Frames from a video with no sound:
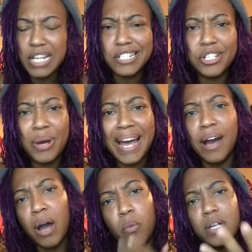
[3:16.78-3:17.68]
So
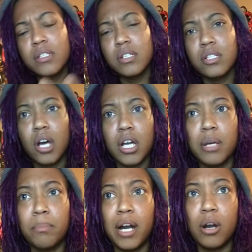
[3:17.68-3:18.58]
I wanted to talk
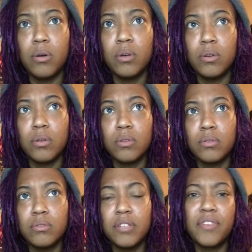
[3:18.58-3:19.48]
about
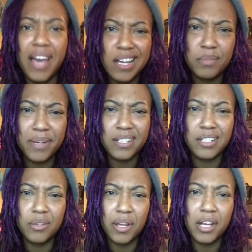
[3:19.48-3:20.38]
different aspects,
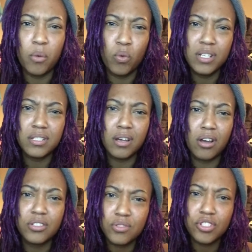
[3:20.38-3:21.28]
and I wanted to
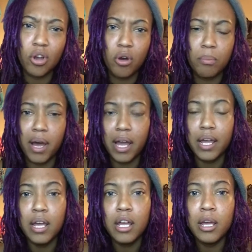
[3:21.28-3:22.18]
also show
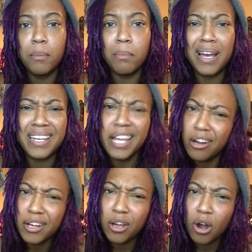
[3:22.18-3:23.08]
my
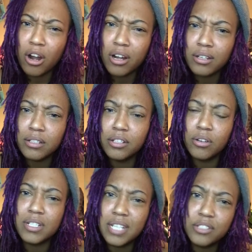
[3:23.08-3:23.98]
caring heart, you know,
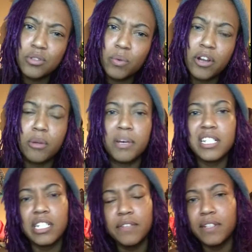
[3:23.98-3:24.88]
because I do wear it on my
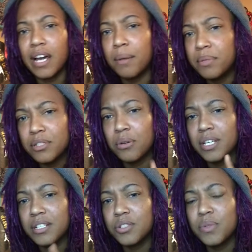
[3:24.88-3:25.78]
sleeve a lot, but don't
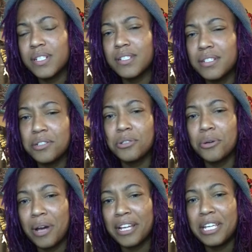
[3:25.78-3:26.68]
get it twisted, you
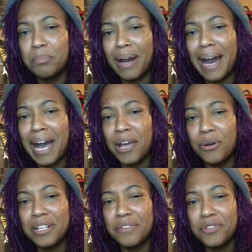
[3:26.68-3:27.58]
know. I keep an eye
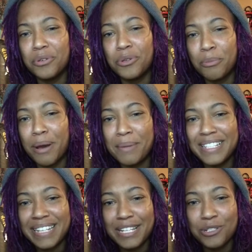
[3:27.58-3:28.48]
on it. If you don't know about my
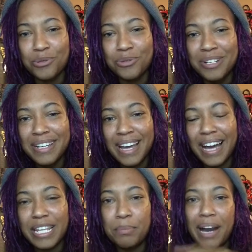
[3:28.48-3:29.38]
tattoo,
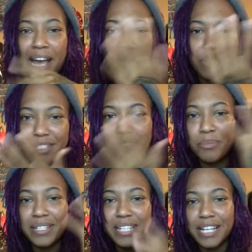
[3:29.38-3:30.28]
I keep an eye on it. It's going
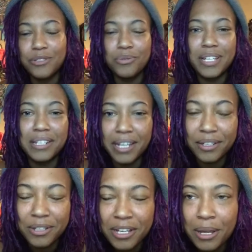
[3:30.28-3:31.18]
to be a tattoo thing
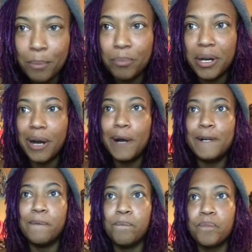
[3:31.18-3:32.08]
later. But
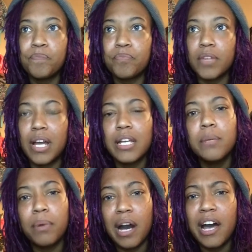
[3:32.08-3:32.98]
I
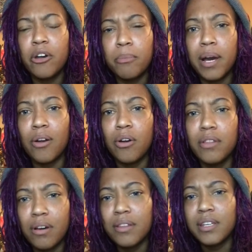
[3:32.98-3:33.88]
keep an eye on my
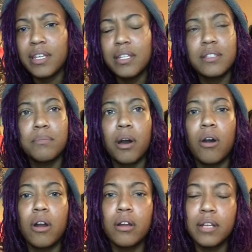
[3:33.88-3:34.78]
the key to my
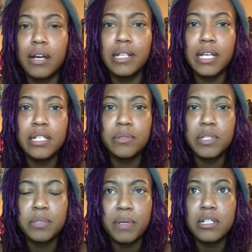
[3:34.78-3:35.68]
heart nowadays,
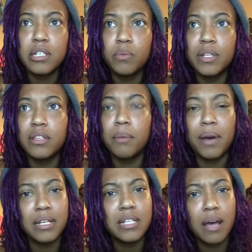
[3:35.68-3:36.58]
especially with the
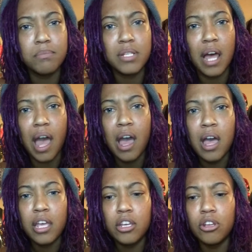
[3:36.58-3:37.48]
amount of times that,
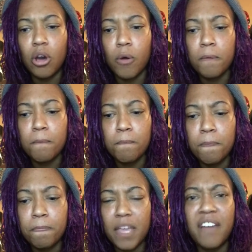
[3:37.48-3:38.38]
you know,
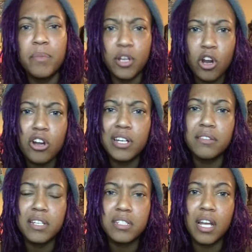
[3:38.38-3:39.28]
I've been hurt and
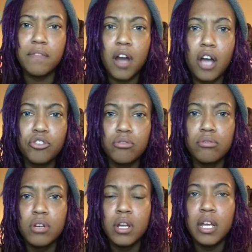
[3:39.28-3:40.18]
the things that I've gone
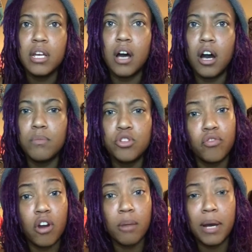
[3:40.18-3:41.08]
through so
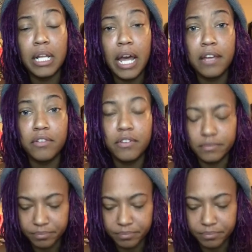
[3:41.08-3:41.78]
far in my life